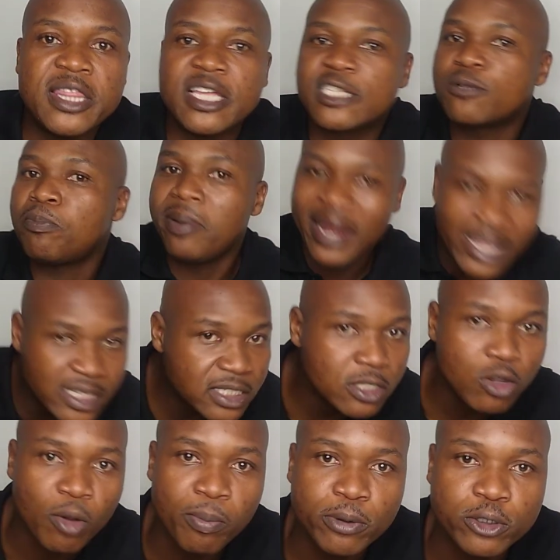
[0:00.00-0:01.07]
there's
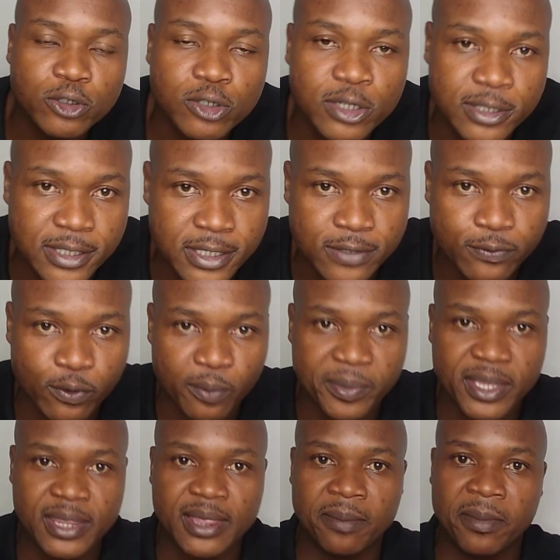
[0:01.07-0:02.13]
plenty opportunities for me
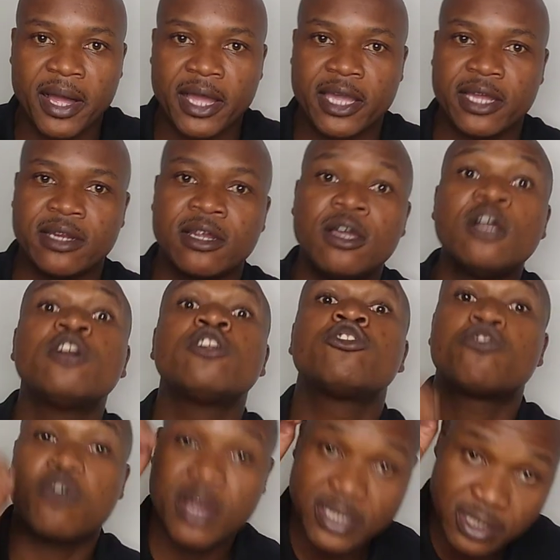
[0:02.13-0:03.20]
in the market,
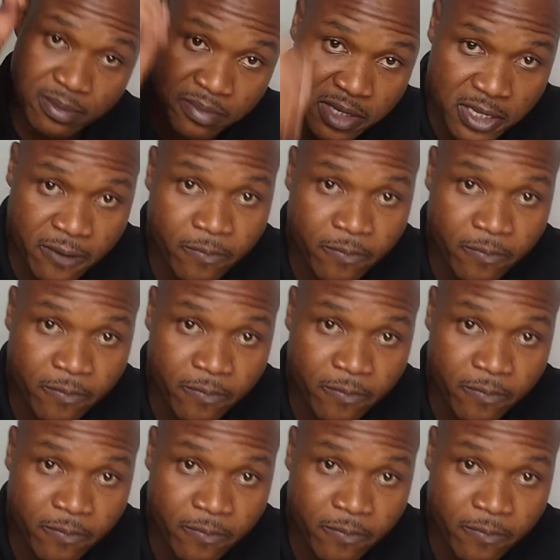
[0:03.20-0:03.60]
trust me,